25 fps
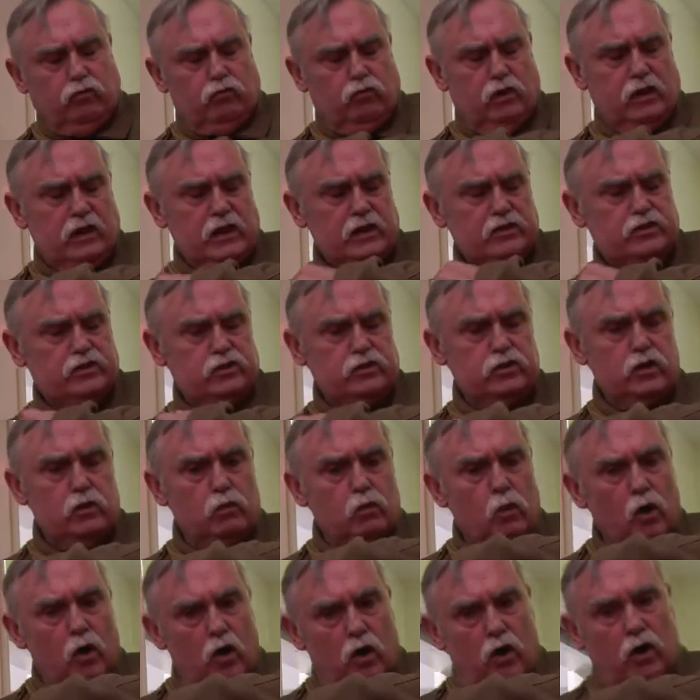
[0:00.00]
religion you
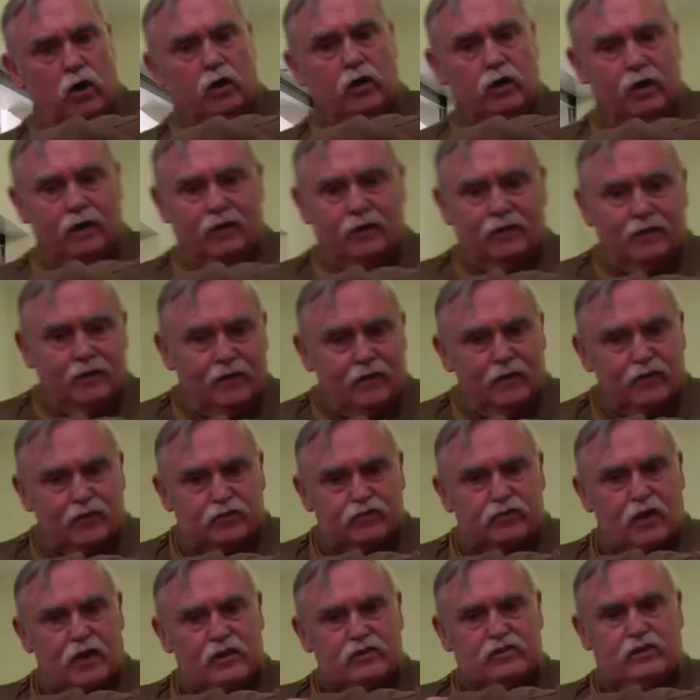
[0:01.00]
were,
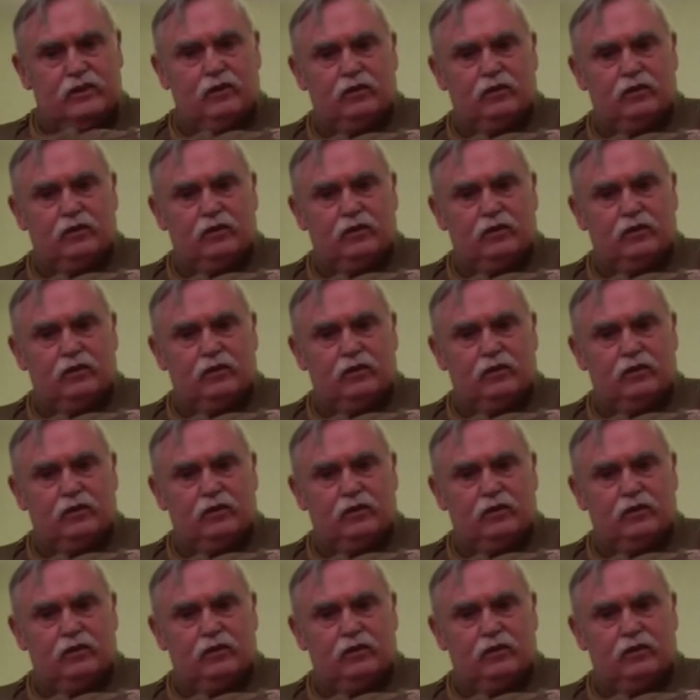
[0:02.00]
strangely